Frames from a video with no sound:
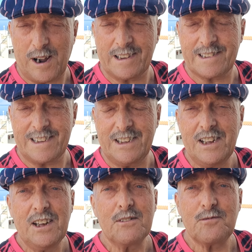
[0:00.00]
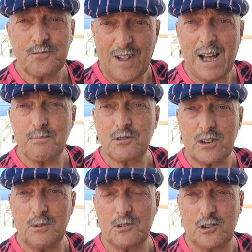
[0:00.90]
Wagsy,
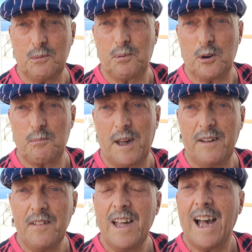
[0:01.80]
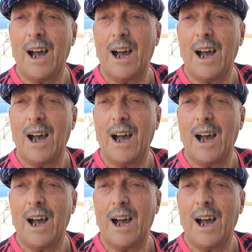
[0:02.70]
absolute super, mate.